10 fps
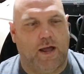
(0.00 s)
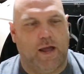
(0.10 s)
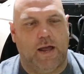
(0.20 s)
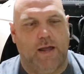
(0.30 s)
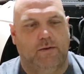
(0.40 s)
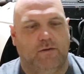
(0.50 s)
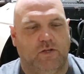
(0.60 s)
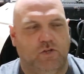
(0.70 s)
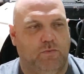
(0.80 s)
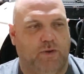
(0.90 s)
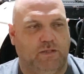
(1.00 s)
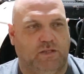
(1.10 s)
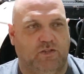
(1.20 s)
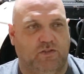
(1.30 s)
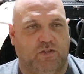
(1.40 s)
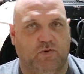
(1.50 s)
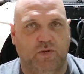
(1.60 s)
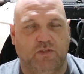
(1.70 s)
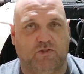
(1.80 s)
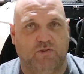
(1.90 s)
and you basically just
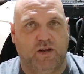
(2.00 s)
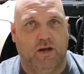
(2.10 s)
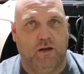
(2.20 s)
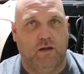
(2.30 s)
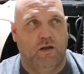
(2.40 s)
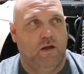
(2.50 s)
squeeze the trigger,